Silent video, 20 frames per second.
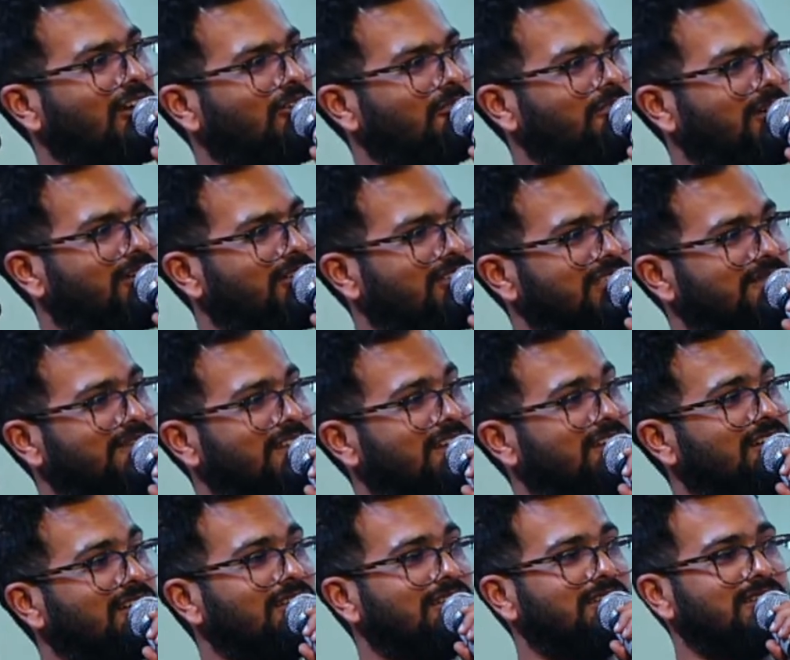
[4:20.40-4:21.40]
because even
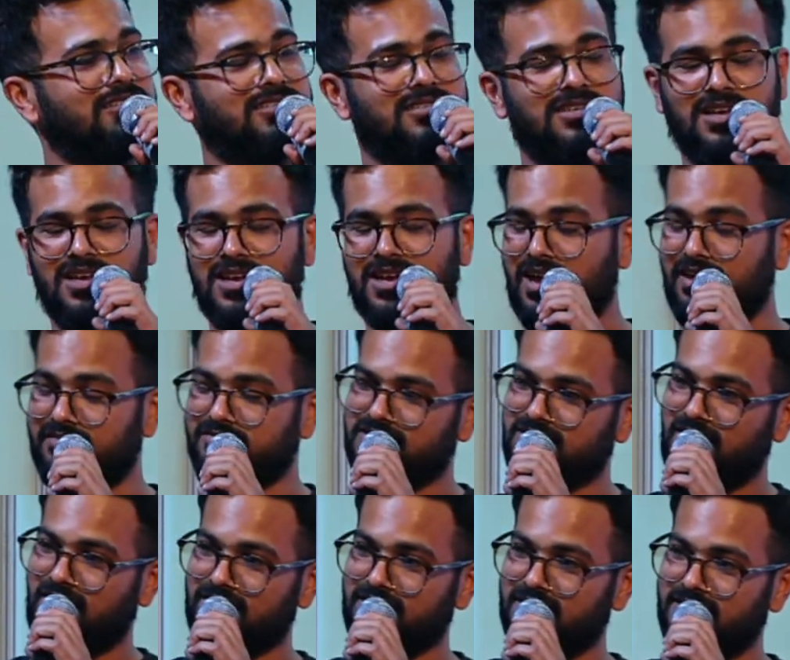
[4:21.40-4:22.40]
girls have
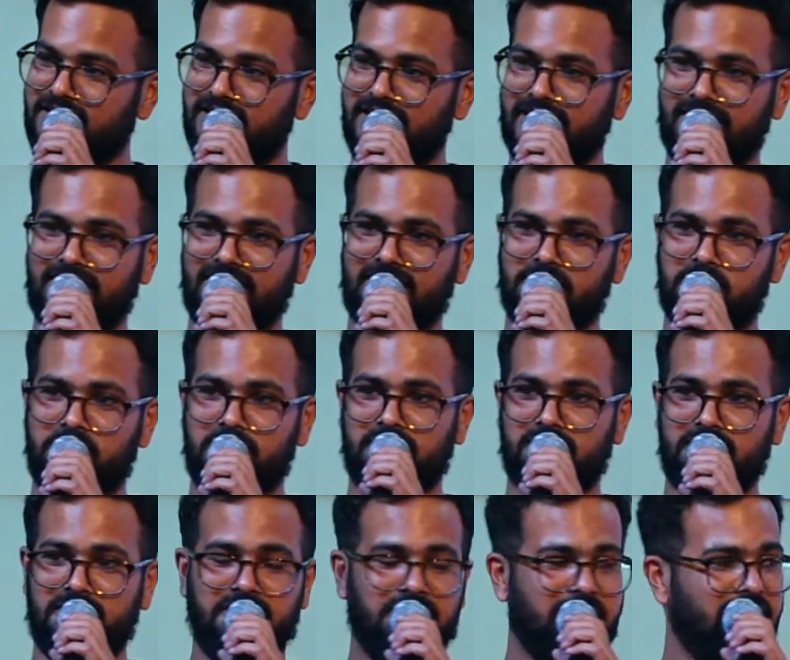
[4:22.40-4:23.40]
started drinking
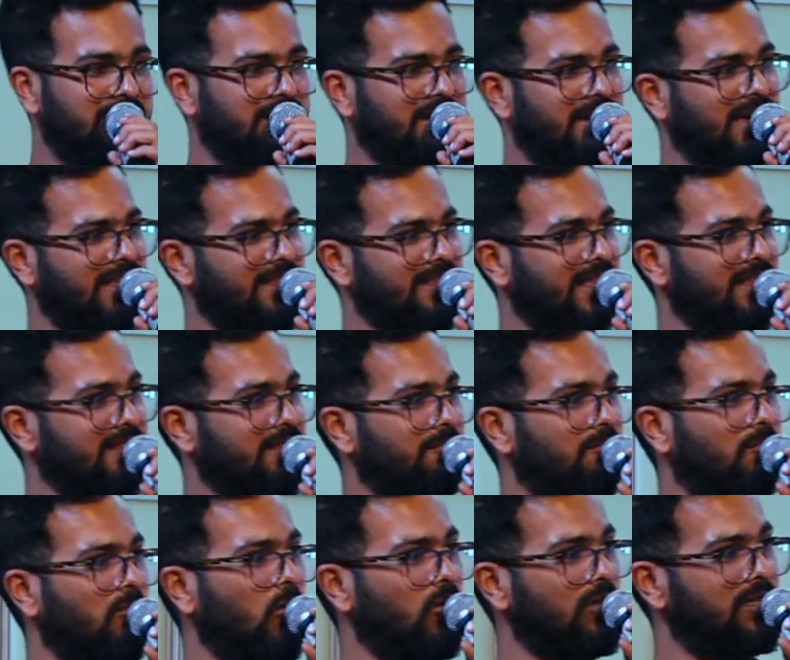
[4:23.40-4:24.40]
beer. And then the
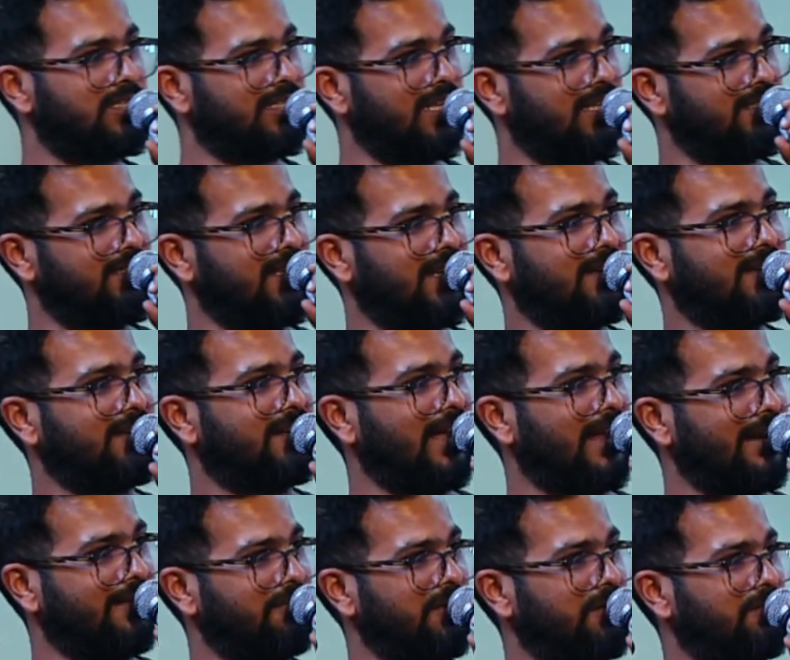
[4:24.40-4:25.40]
mole says that,
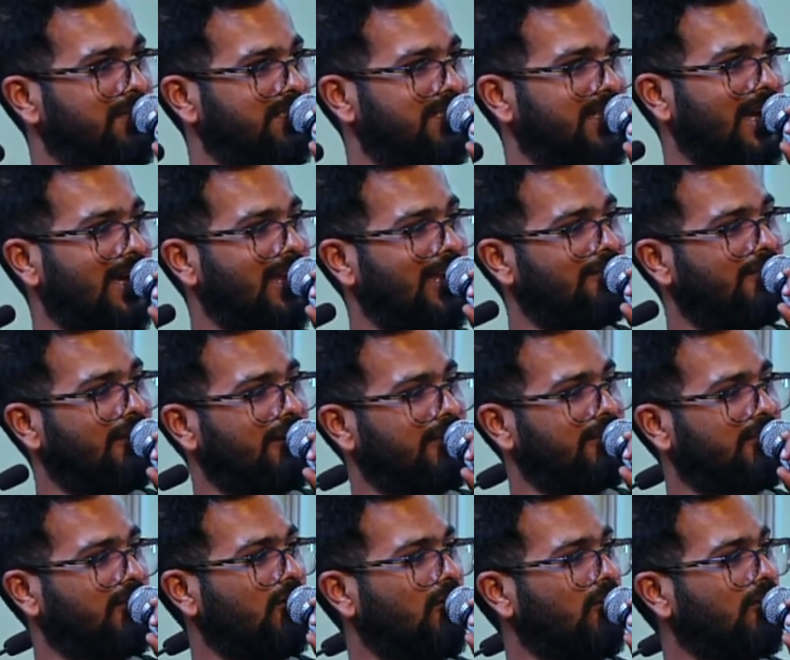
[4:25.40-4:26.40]
and people say, I live under
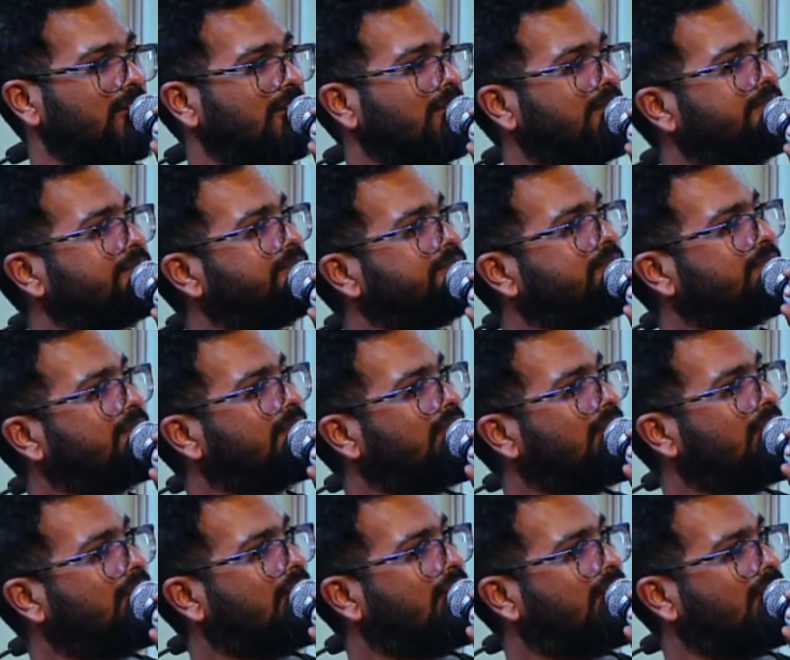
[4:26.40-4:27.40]
the rock.
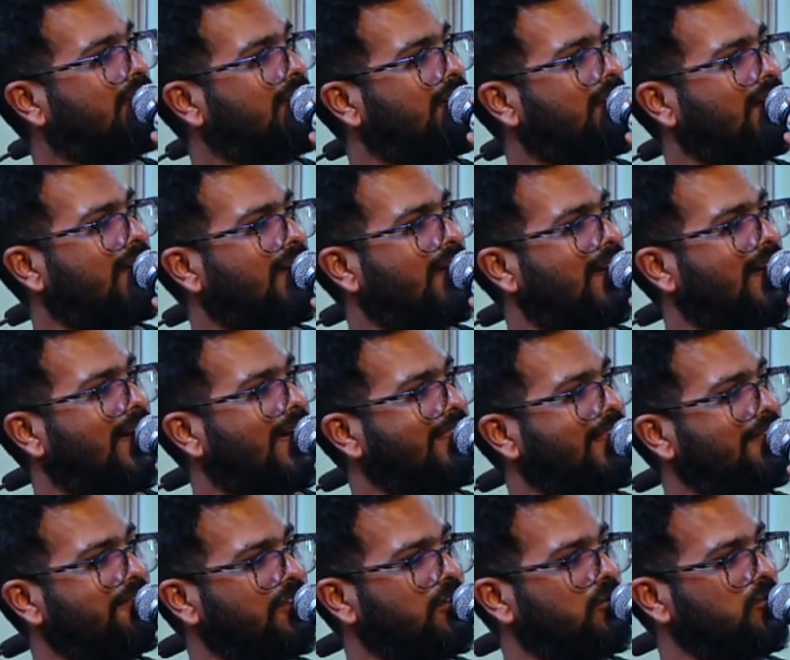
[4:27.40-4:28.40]
And
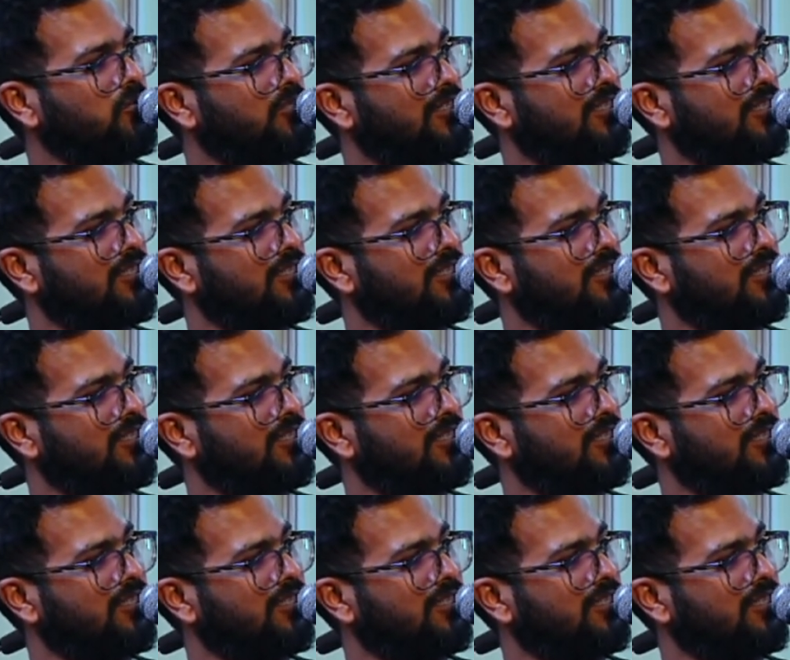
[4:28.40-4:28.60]
then we